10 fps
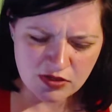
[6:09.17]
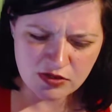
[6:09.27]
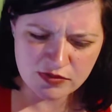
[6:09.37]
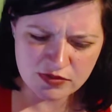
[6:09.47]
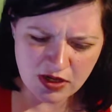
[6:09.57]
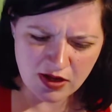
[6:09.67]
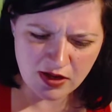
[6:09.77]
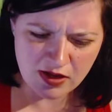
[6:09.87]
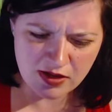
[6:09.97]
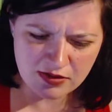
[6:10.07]
Use
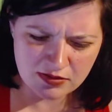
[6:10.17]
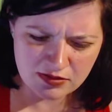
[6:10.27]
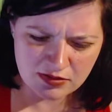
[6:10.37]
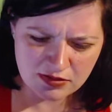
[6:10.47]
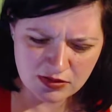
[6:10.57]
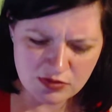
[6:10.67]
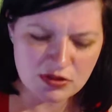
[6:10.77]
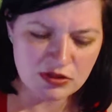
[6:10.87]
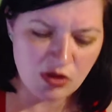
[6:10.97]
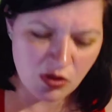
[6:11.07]

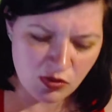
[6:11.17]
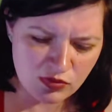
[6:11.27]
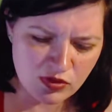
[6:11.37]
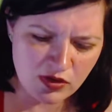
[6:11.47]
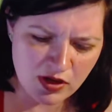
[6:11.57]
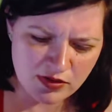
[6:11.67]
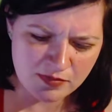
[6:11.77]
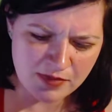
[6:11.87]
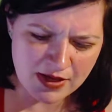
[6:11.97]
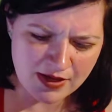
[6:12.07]
alone or under
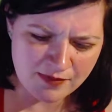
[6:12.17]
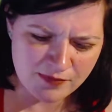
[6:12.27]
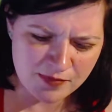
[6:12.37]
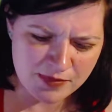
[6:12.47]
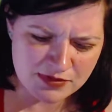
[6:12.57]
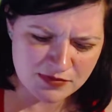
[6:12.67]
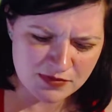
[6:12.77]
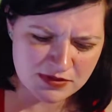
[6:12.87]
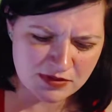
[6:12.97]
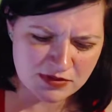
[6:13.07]
makeup for best
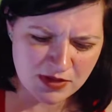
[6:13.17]
results.